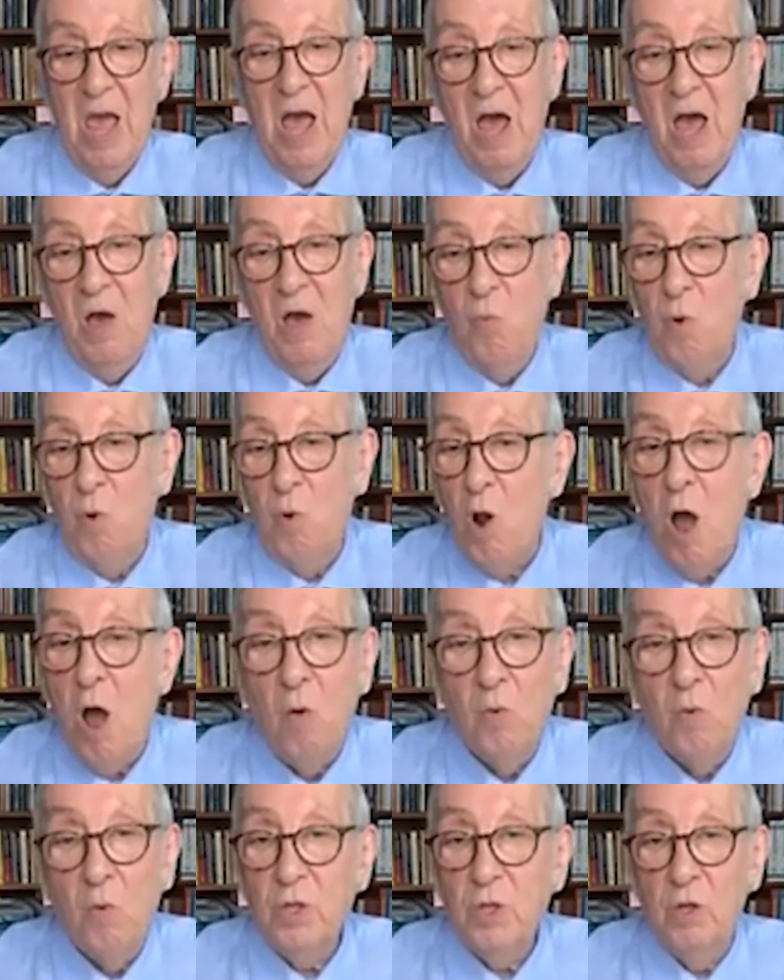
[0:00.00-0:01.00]
We're
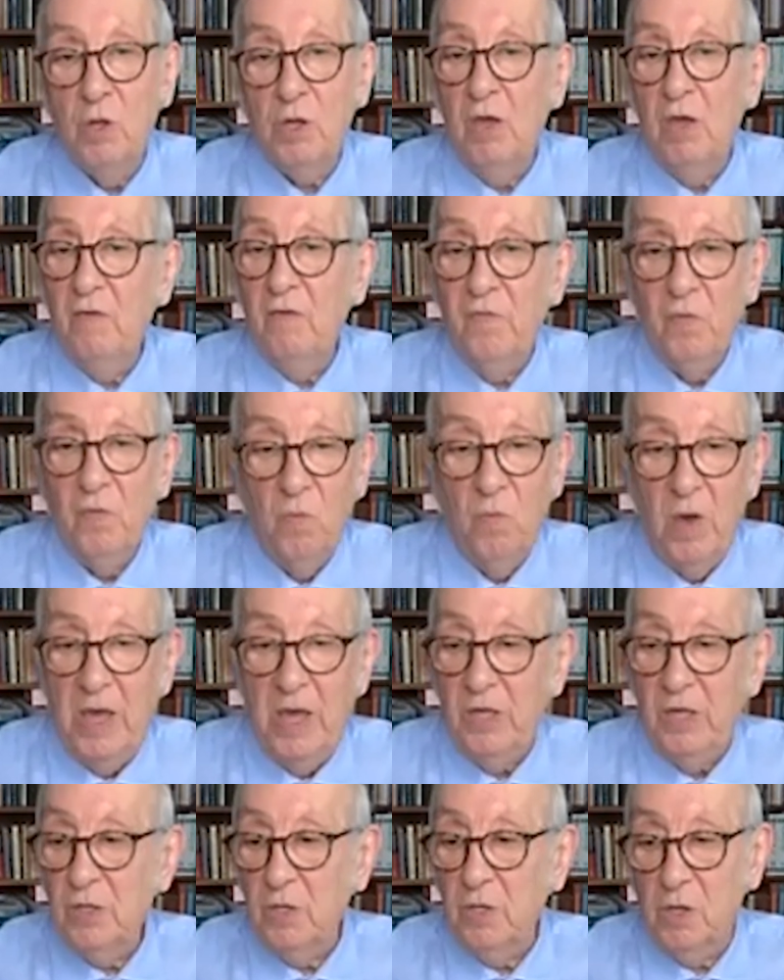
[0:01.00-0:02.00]
always looking for
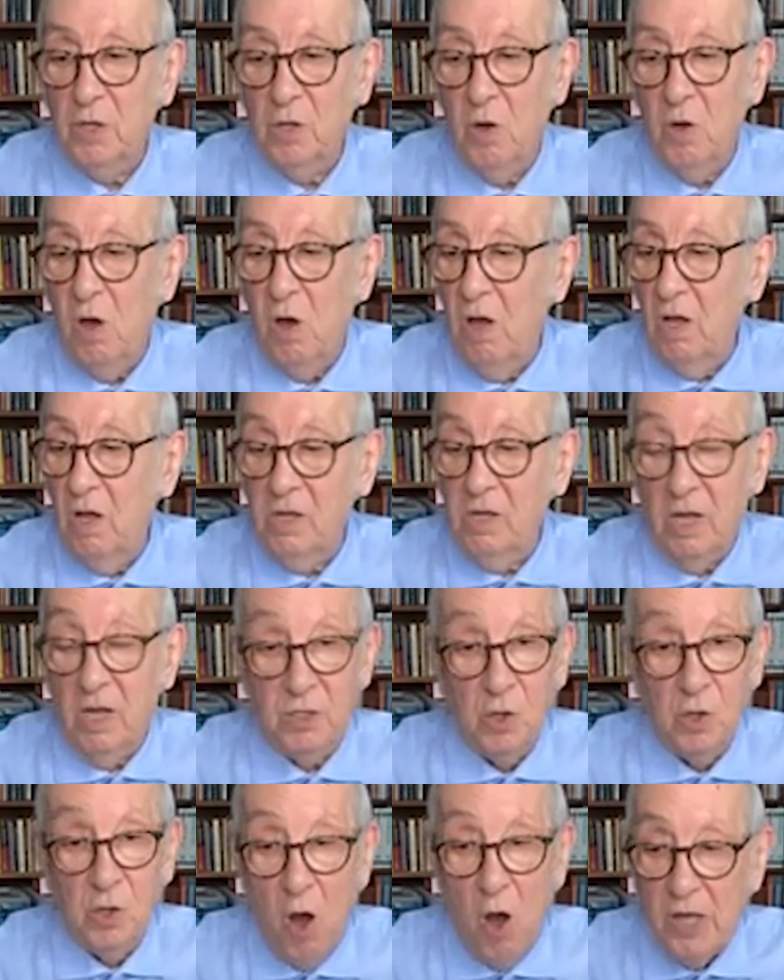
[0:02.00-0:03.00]
ways to
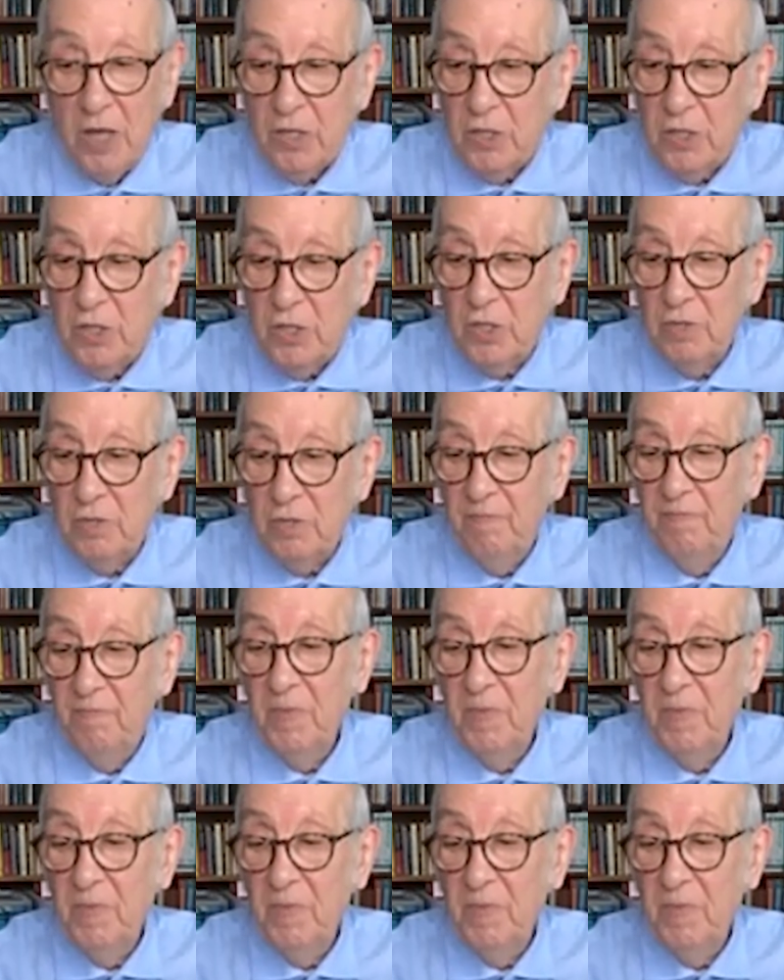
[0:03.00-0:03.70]
cut costs,